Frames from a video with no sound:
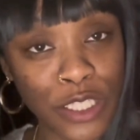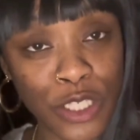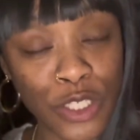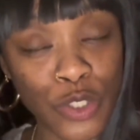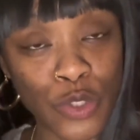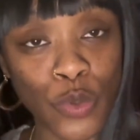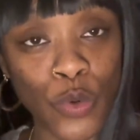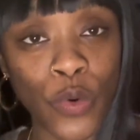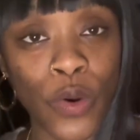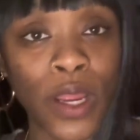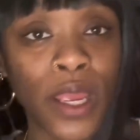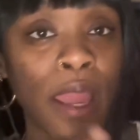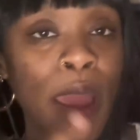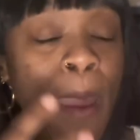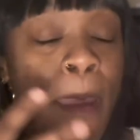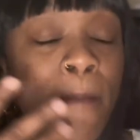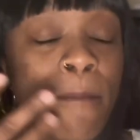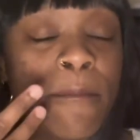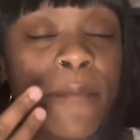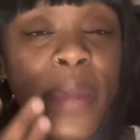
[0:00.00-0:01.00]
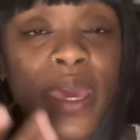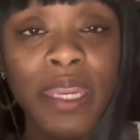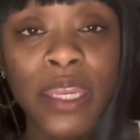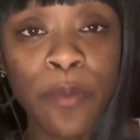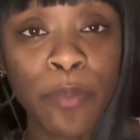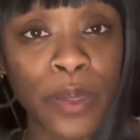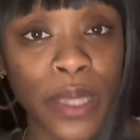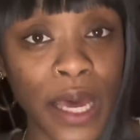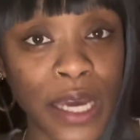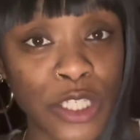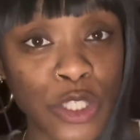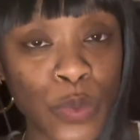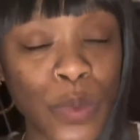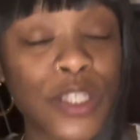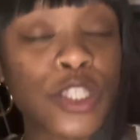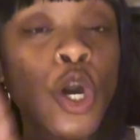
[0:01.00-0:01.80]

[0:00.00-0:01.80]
story. Many plot twists.